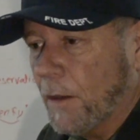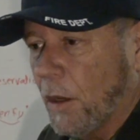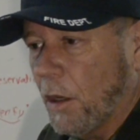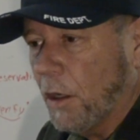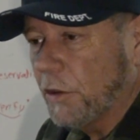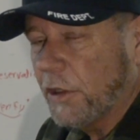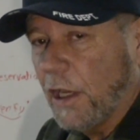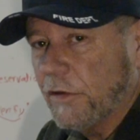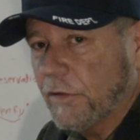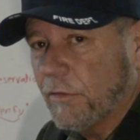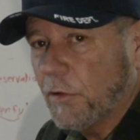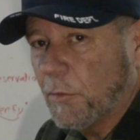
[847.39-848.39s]
In
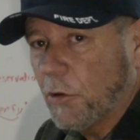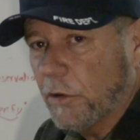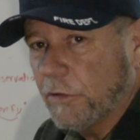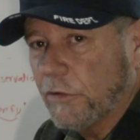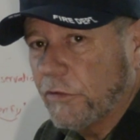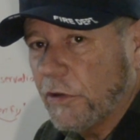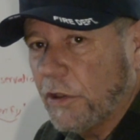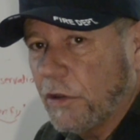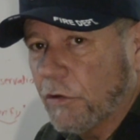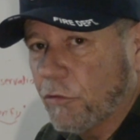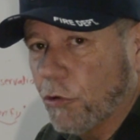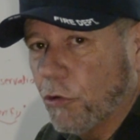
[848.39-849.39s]
case of an emergency,
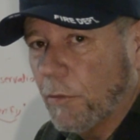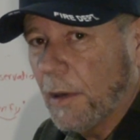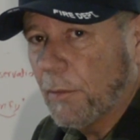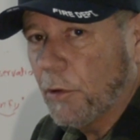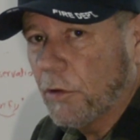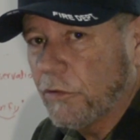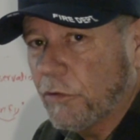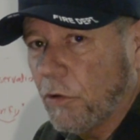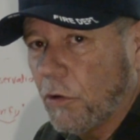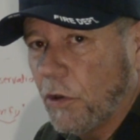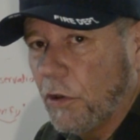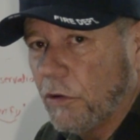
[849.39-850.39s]
the crew members
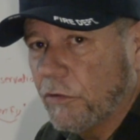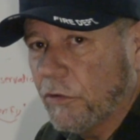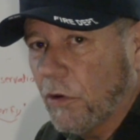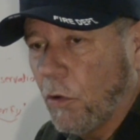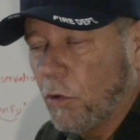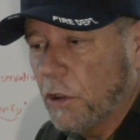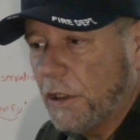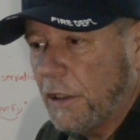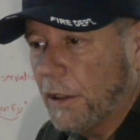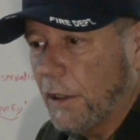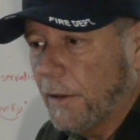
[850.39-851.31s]
is only